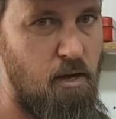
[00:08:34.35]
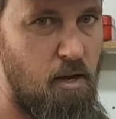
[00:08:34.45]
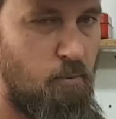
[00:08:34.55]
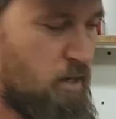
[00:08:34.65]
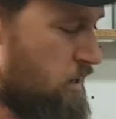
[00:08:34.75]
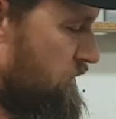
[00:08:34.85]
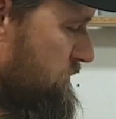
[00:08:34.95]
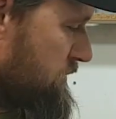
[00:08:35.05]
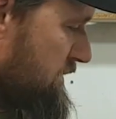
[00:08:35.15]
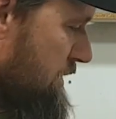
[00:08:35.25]
and we're going
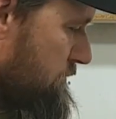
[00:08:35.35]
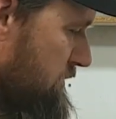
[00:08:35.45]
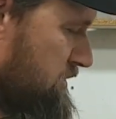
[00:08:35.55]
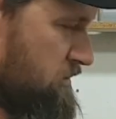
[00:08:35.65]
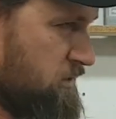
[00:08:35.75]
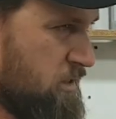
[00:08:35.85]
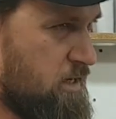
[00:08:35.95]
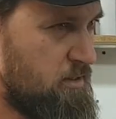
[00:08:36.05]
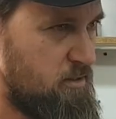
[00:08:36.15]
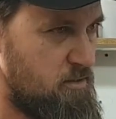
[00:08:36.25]
to attempt to
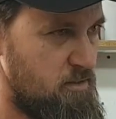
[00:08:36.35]
get